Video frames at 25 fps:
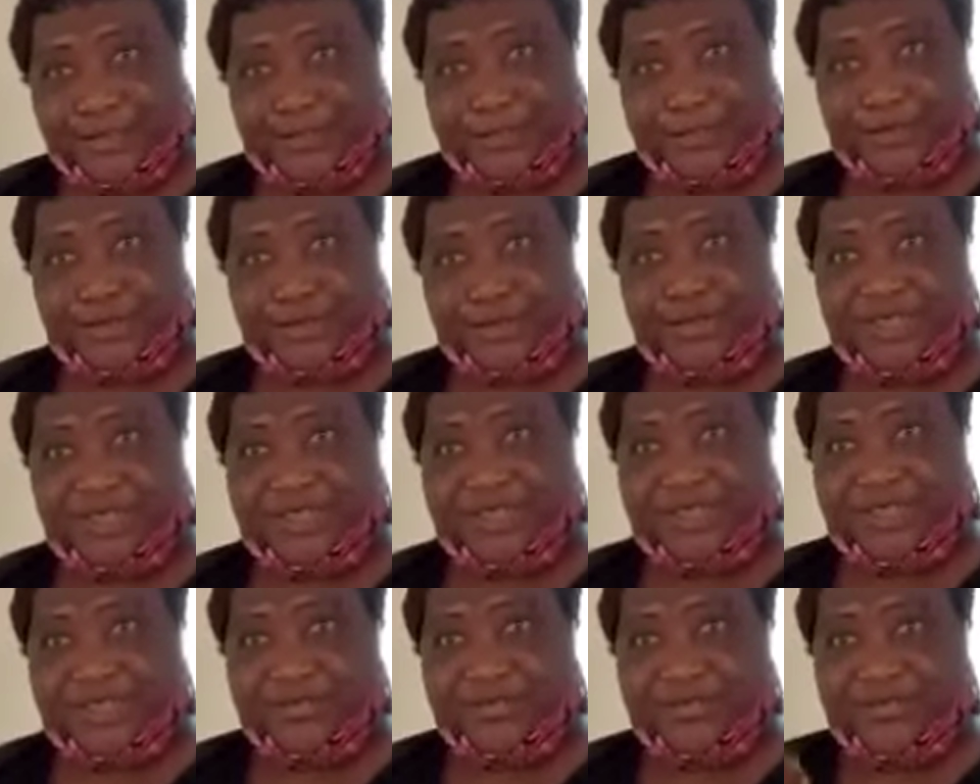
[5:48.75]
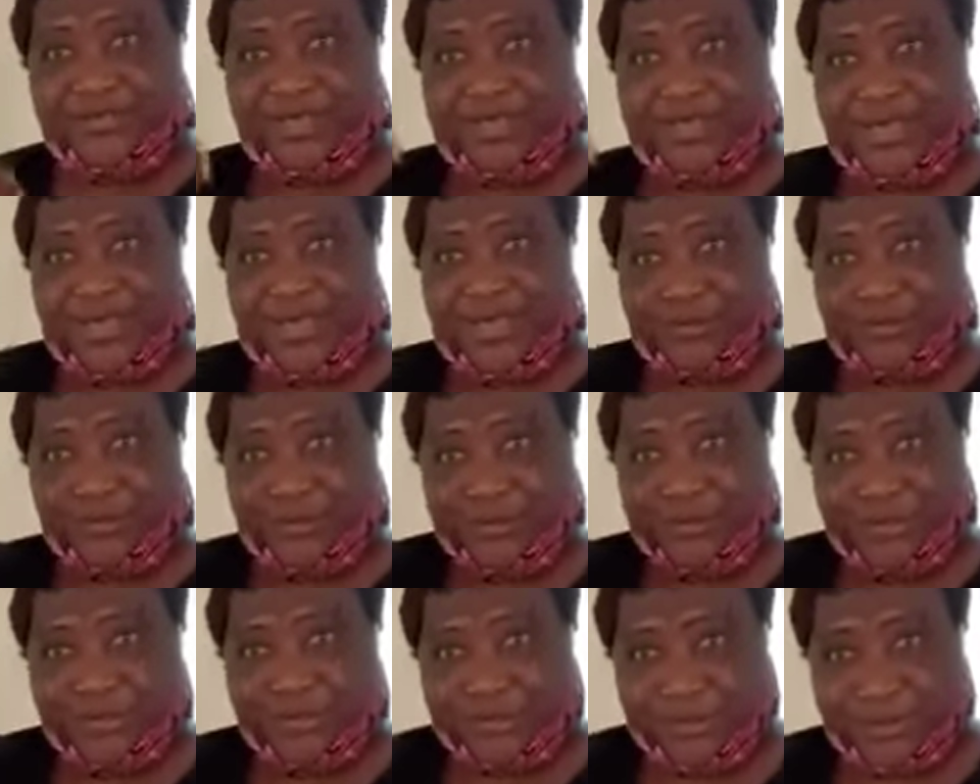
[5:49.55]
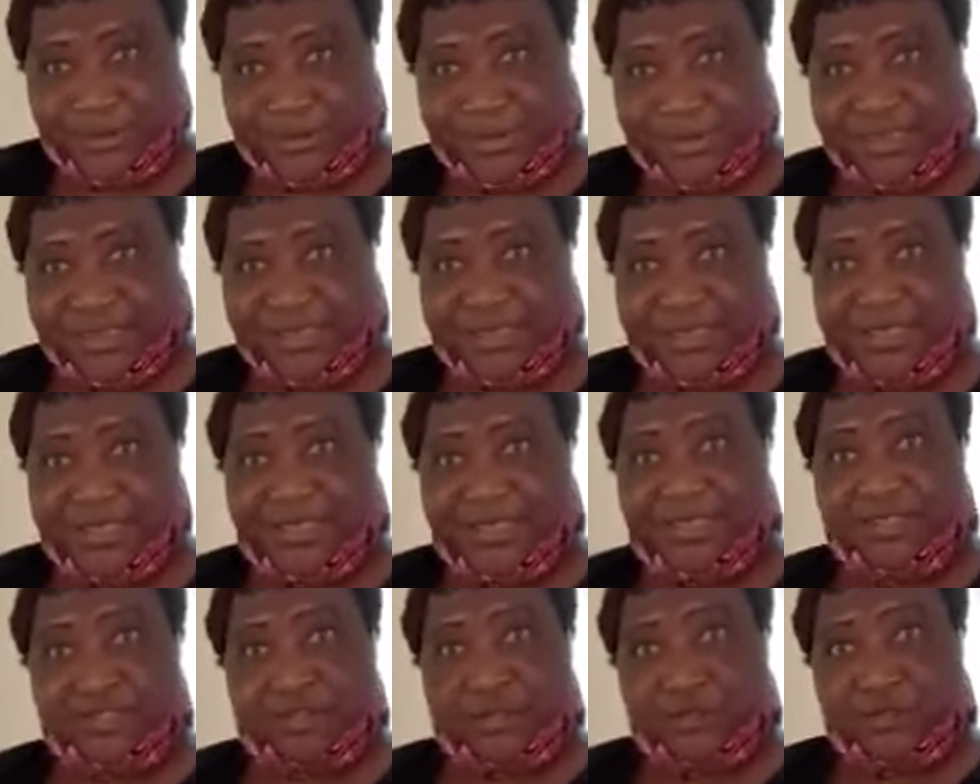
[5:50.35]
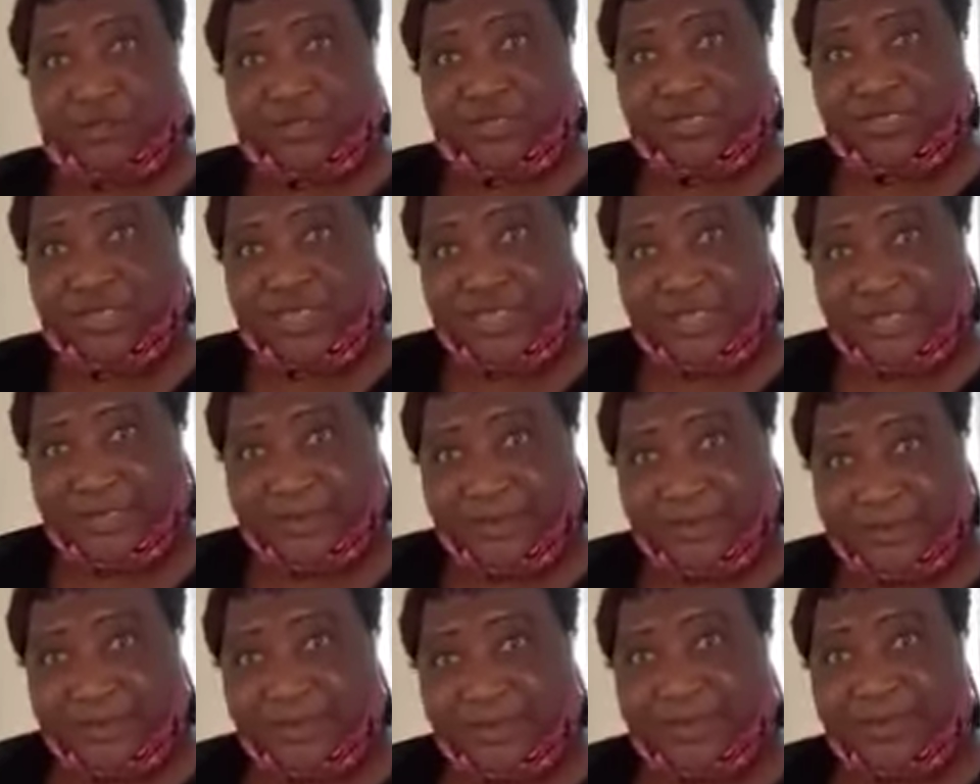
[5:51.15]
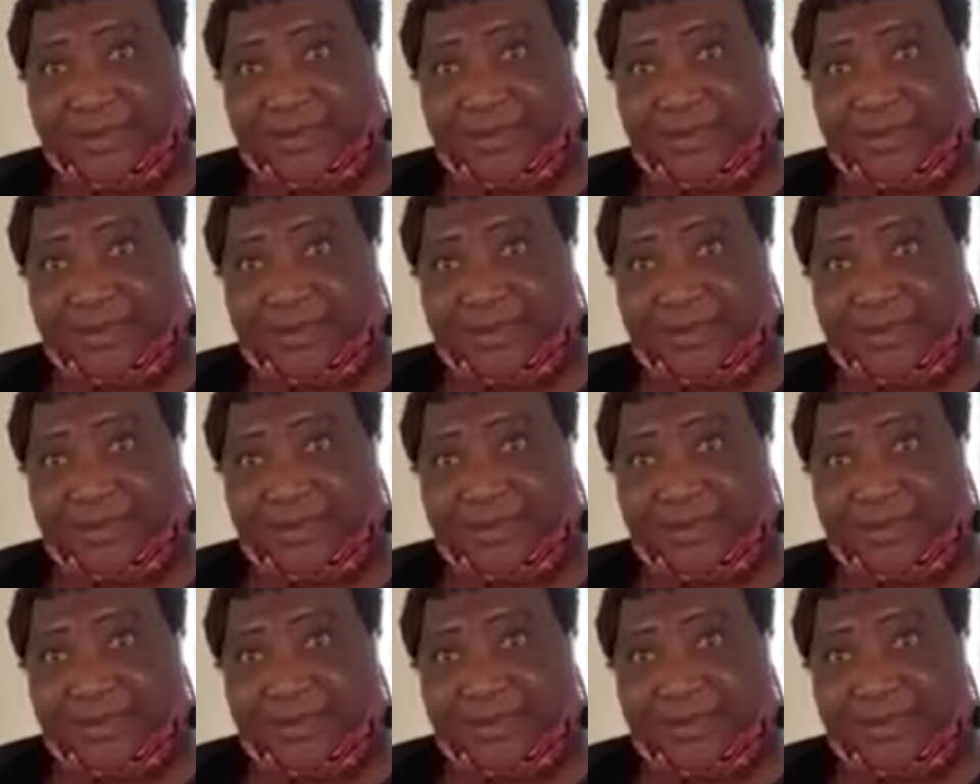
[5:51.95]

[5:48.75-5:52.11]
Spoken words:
So it's a recycle, it's something, it's sustain